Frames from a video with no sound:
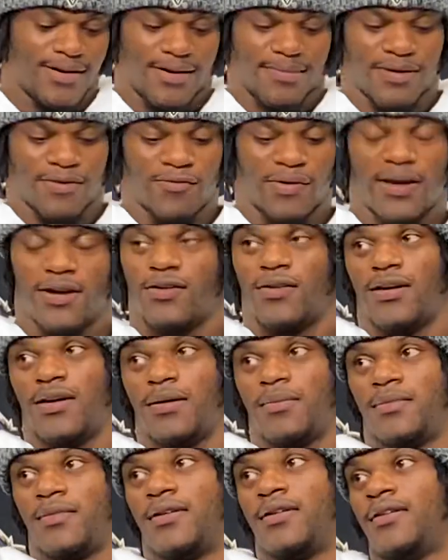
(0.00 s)
been waiting on
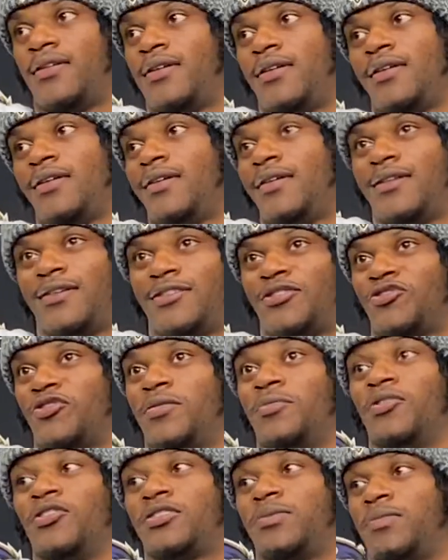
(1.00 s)
him to score
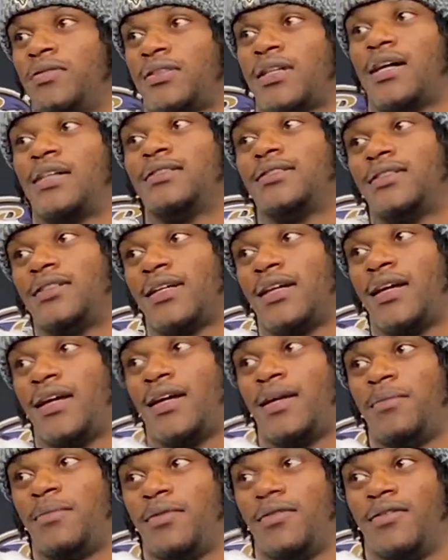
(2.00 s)
multiple times in the
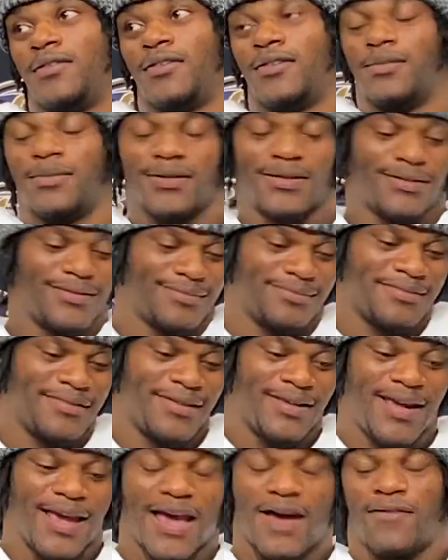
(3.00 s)
game, you know, but
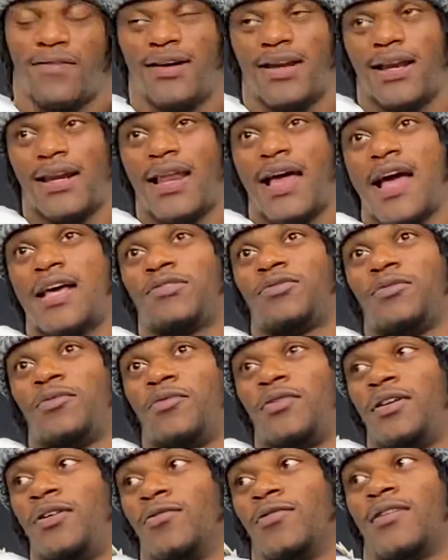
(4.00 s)
having that last one
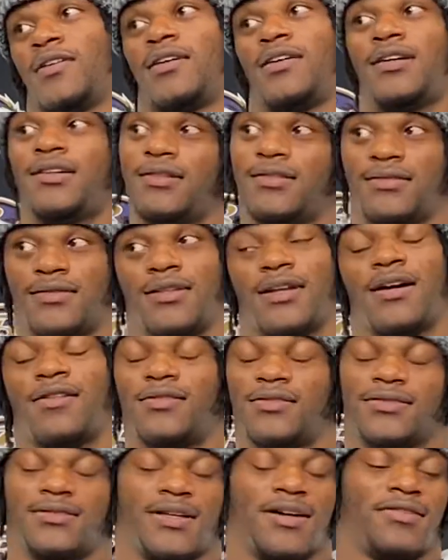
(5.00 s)
with the run, that
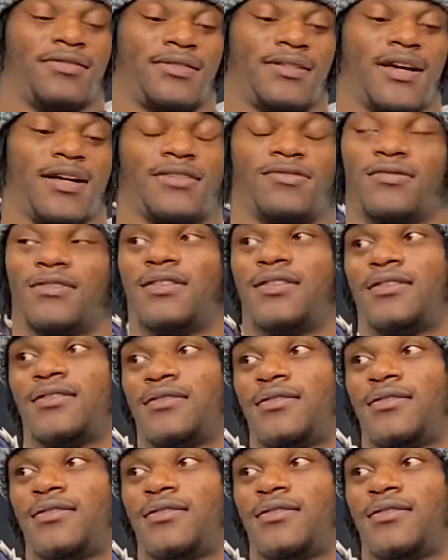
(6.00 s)
was a nice run.